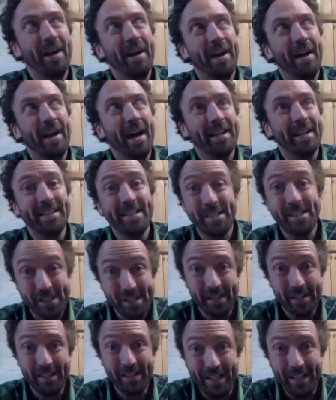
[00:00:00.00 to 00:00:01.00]
and then
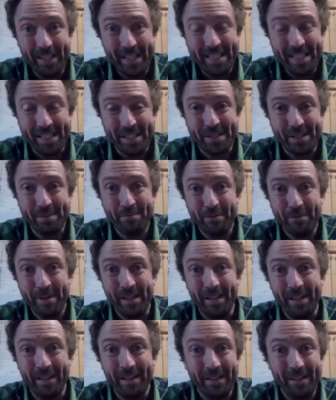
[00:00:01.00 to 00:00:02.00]
suddenly you need to
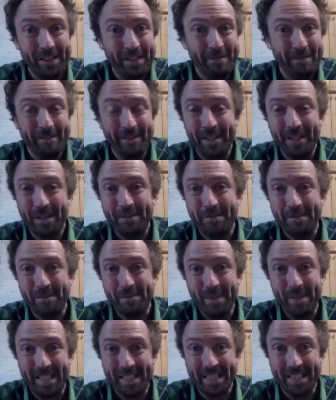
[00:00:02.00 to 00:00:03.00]
sprint like you're in the 100
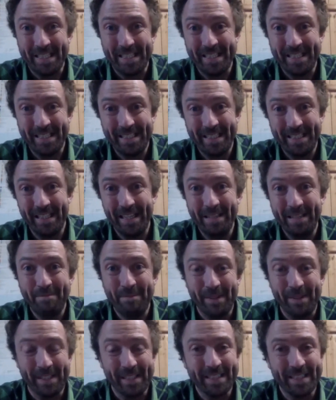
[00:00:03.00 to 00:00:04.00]
meters
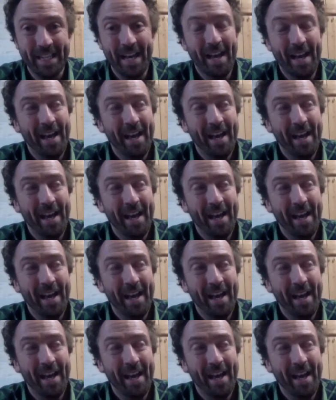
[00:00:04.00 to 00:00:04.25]
Olympics.